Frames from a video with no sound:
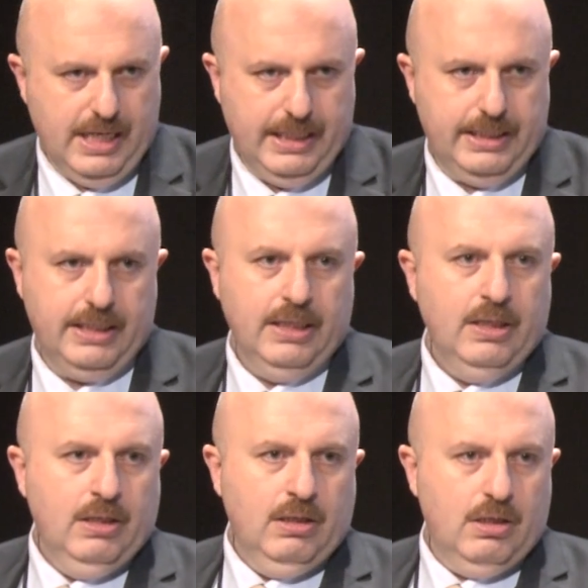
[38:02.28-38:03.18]
and
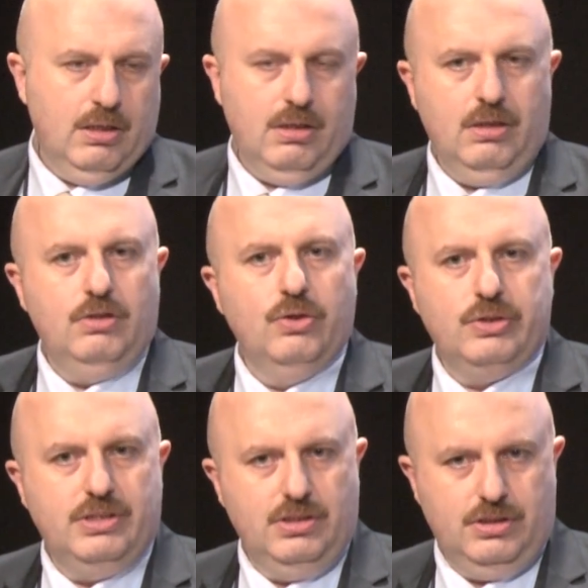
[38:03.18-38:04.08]
no
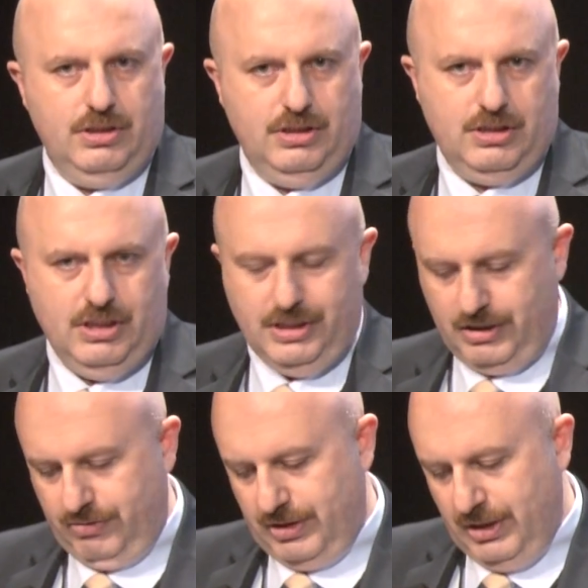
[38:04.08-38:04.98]
decision is
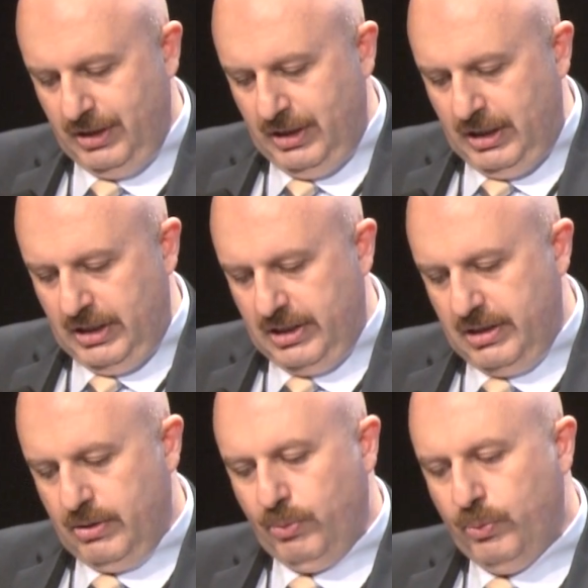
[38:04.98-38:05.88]
given.
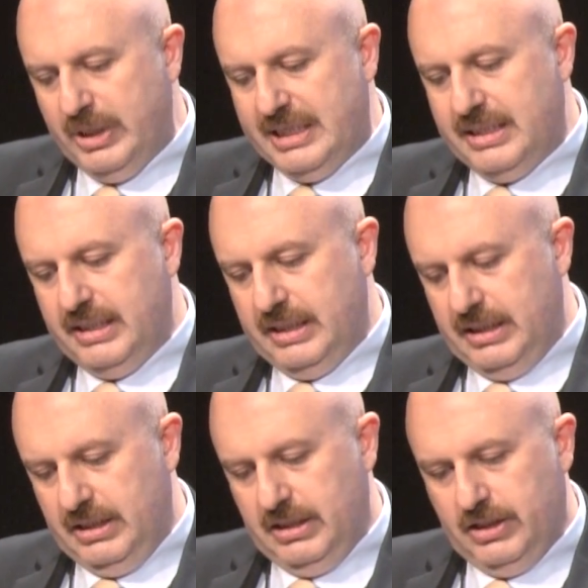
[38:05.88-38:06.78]
With
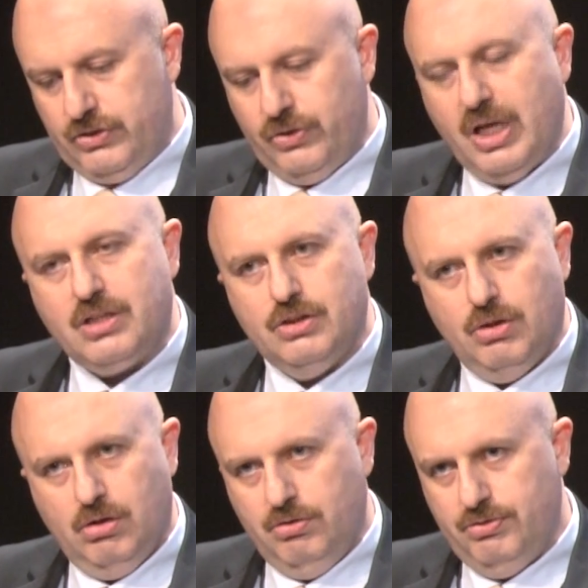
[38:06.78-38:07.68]
the
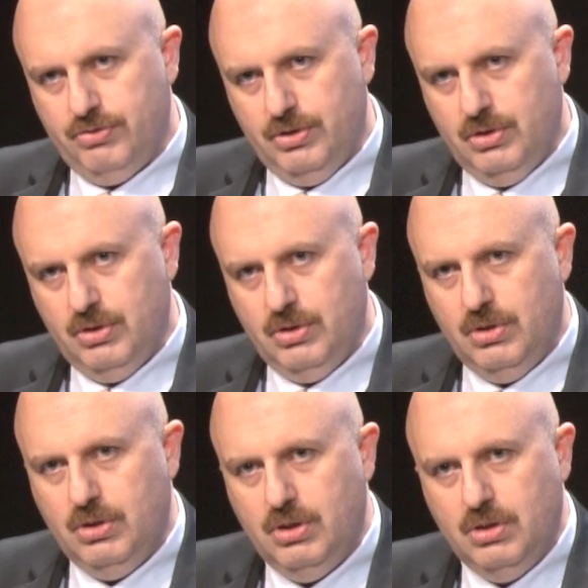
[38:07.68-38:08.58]
introduction of
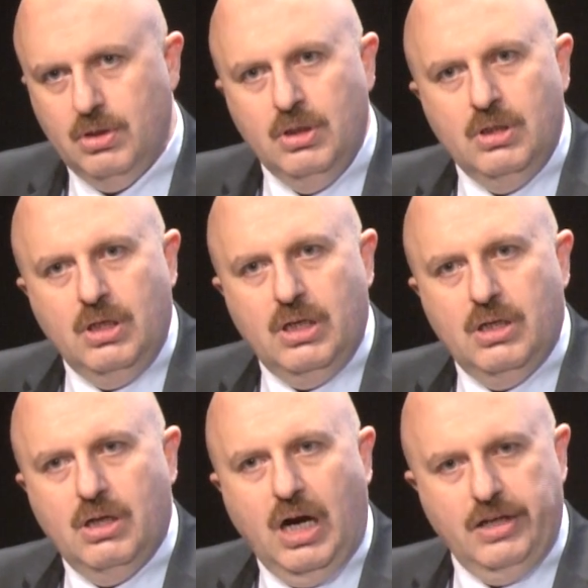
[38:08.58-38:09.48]

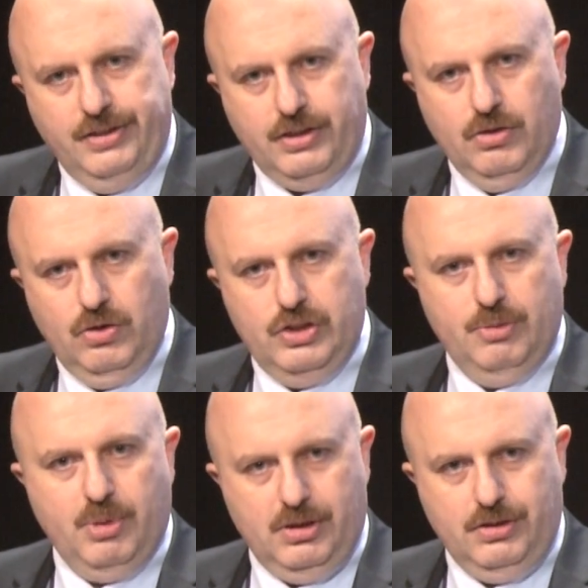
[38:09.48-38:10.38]
high
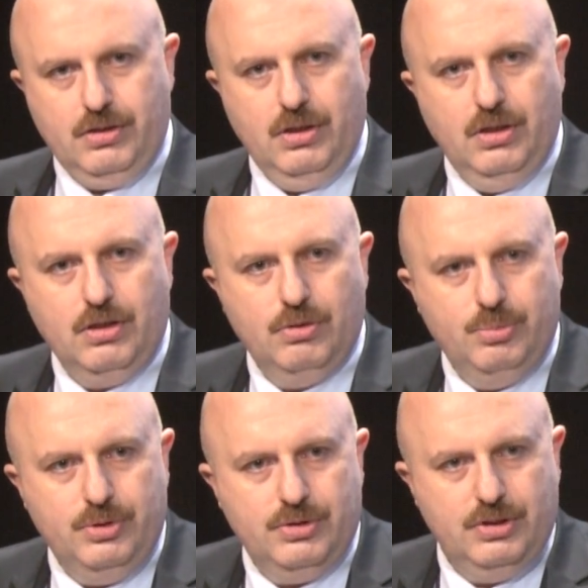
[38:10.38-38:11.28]
technology, particularly
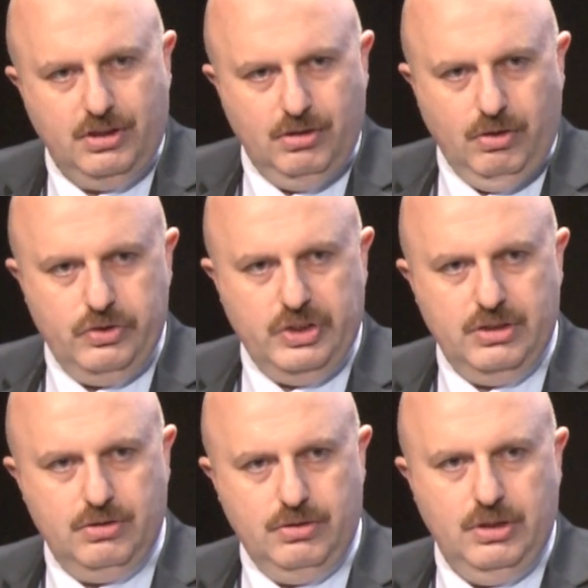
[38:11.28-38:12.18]
computer technology,
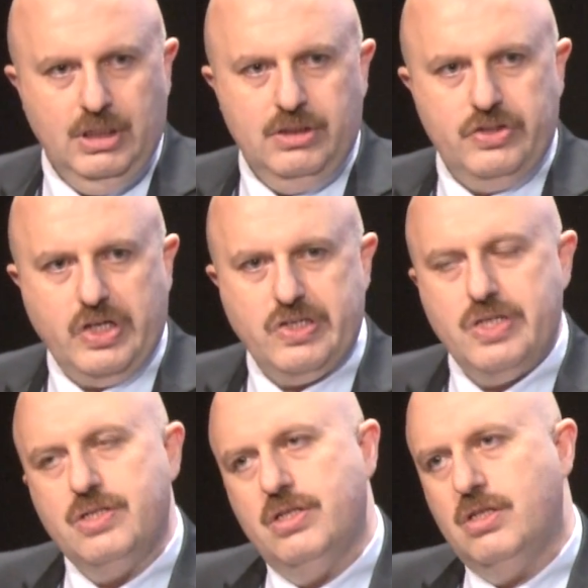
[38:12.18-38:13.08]
into the
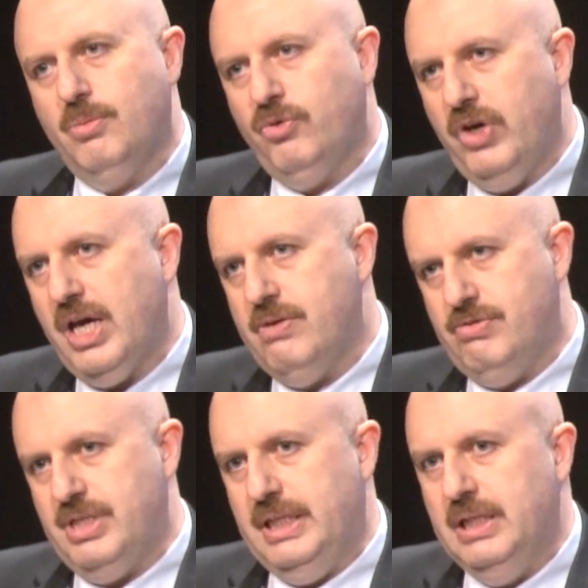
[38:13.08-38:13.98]
justice system, we
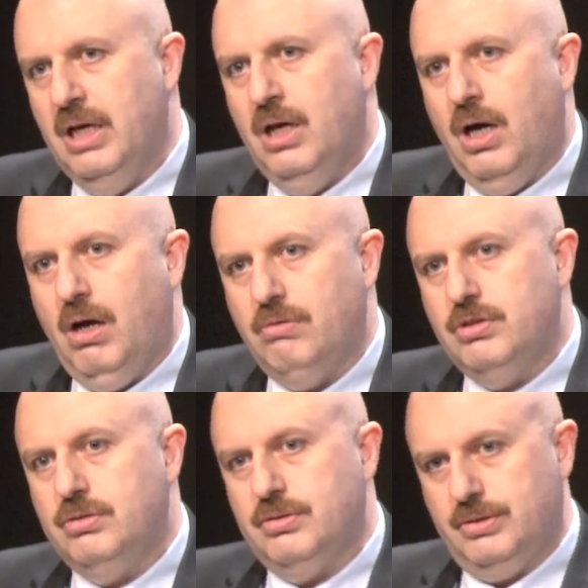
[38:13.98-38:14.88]
have seen how
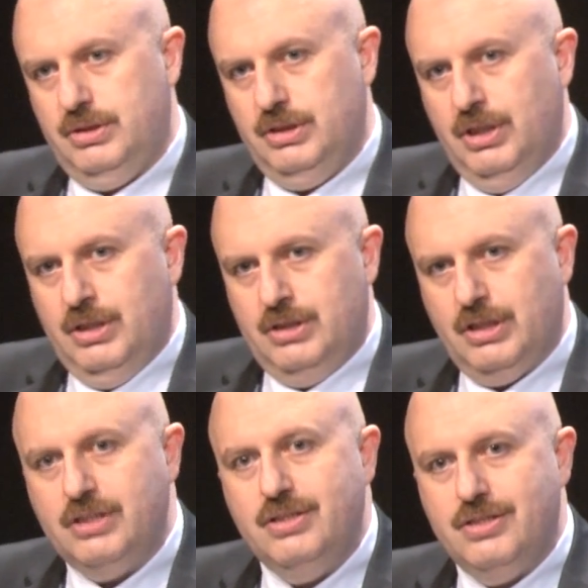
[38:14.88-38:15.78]
the Turkish
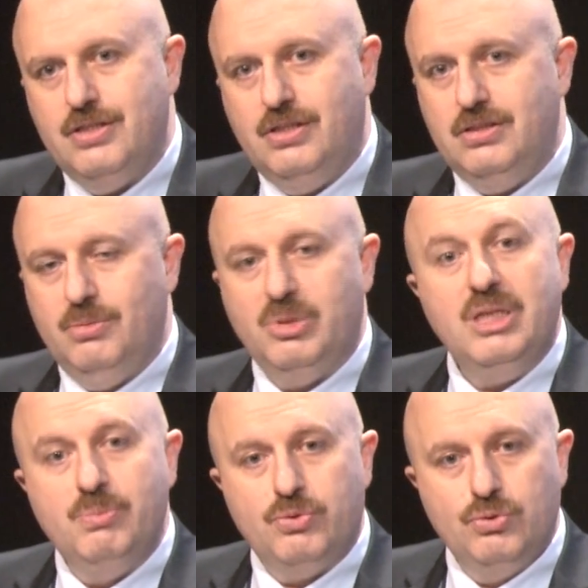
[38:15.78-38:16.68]
justice system
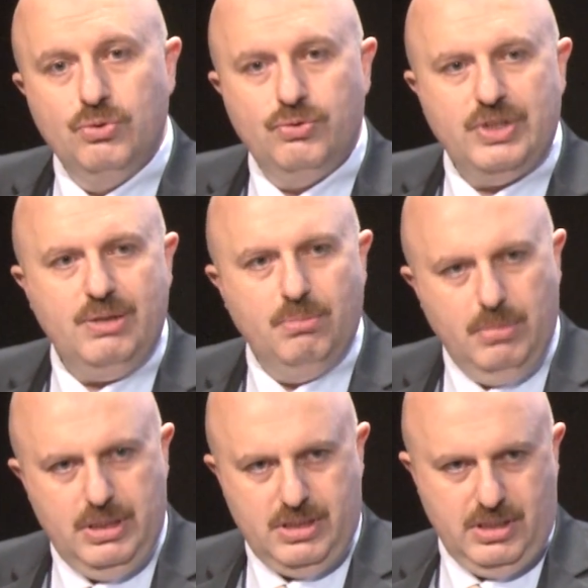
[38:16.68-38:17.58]
improved
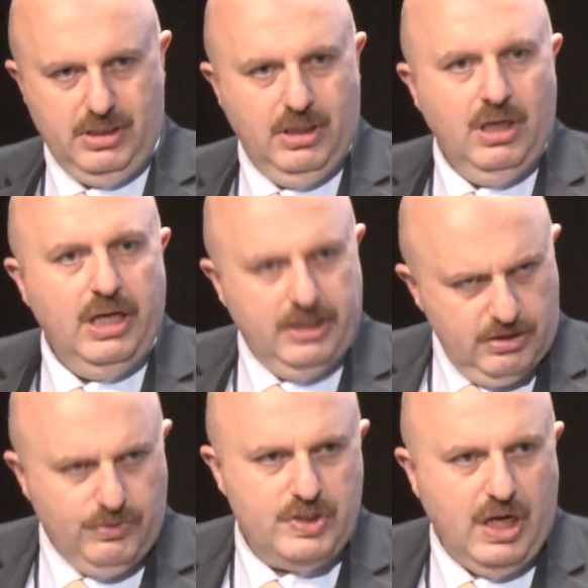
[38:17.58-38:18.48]
immensely. And
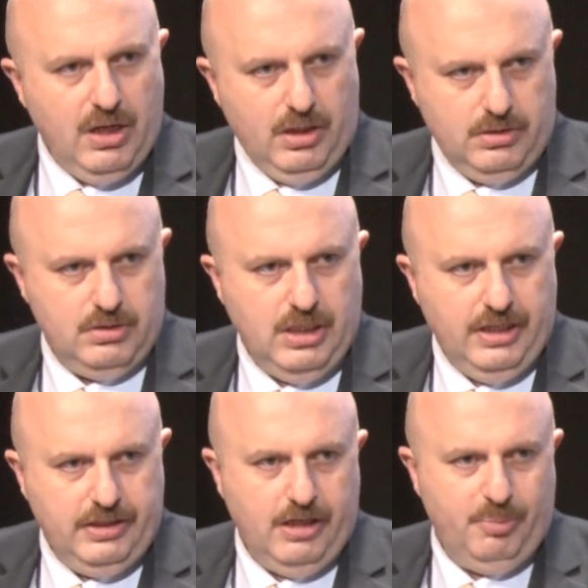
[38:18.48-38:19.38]
this was done under
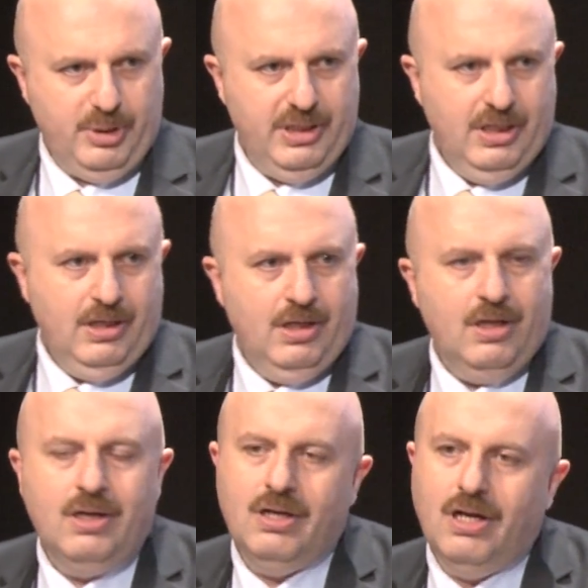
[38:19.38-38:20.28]
AKP.
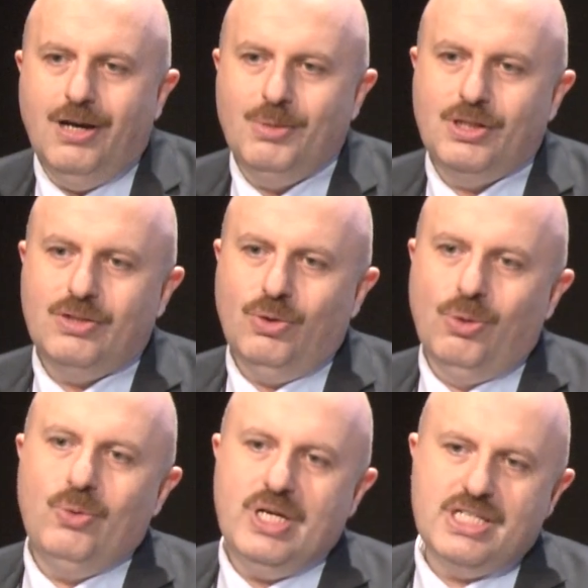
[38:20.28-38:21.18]
I'm not
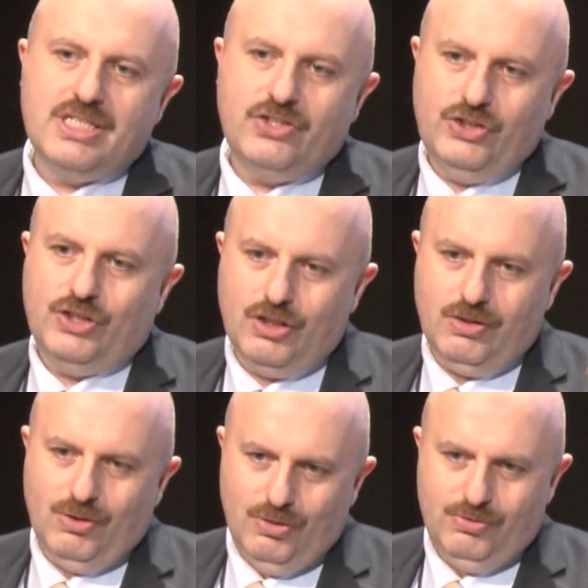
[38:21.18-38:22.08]
always
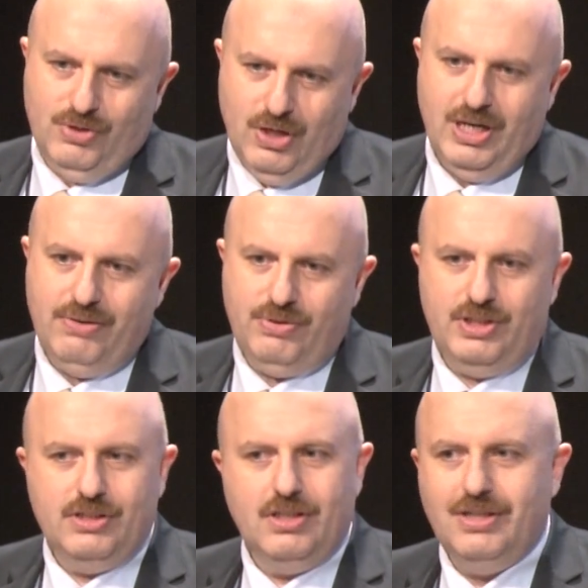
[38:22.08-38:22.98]
critical of
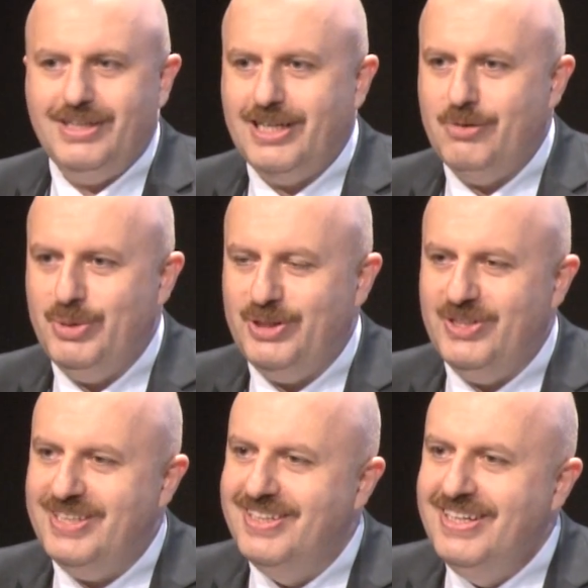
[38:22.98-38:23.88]
everything that AKP
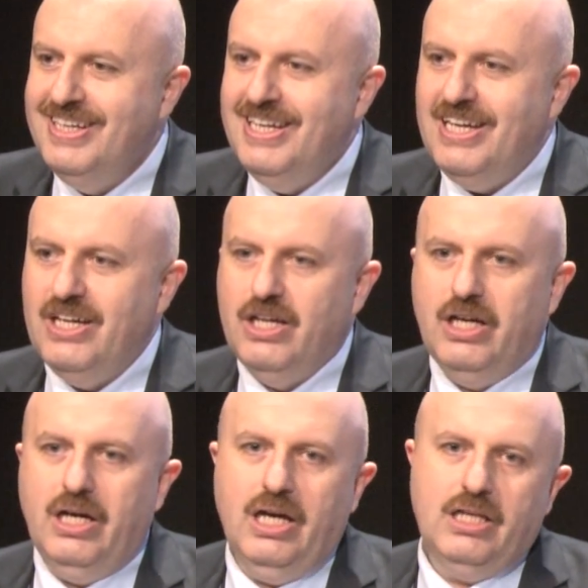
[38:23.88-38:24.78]
did,
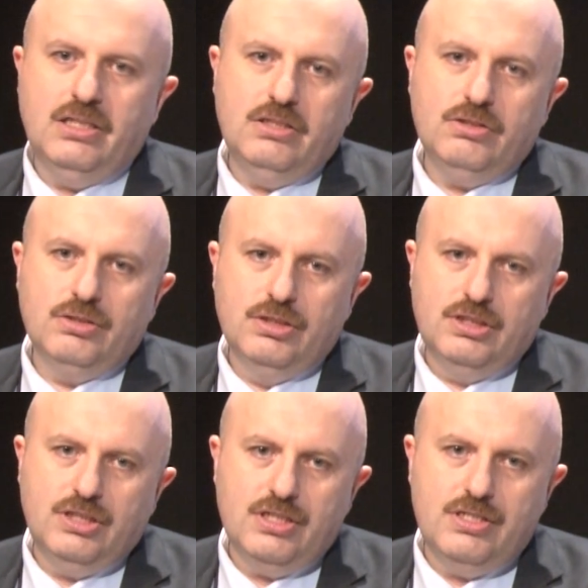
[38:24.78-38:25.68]
and the
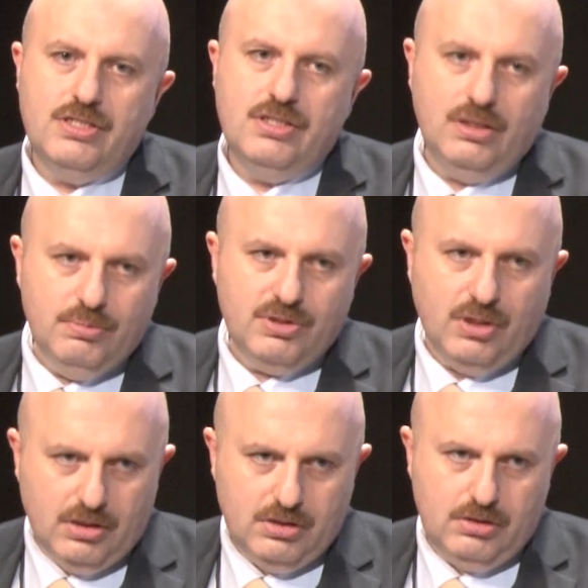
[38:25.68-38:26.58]
Turkish justice system
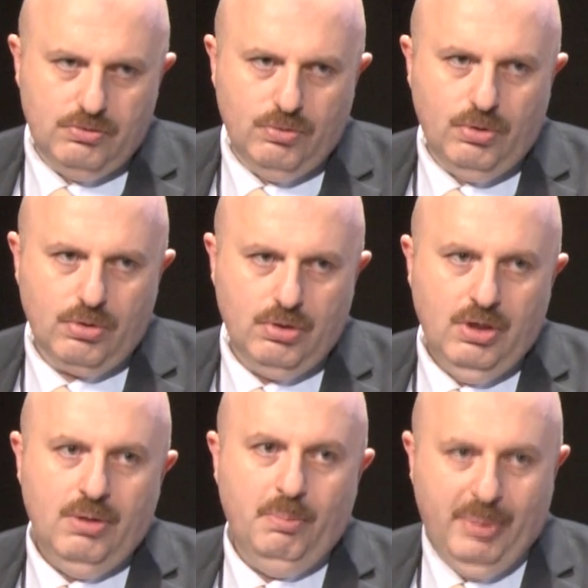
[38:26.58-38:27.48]
started to work
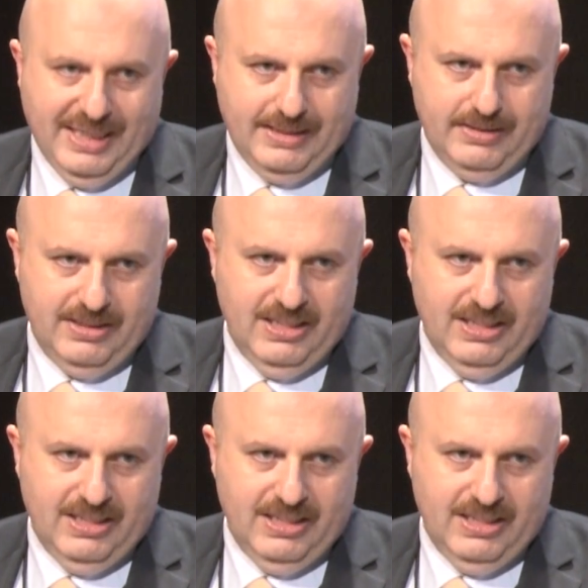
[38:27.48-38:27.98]
better.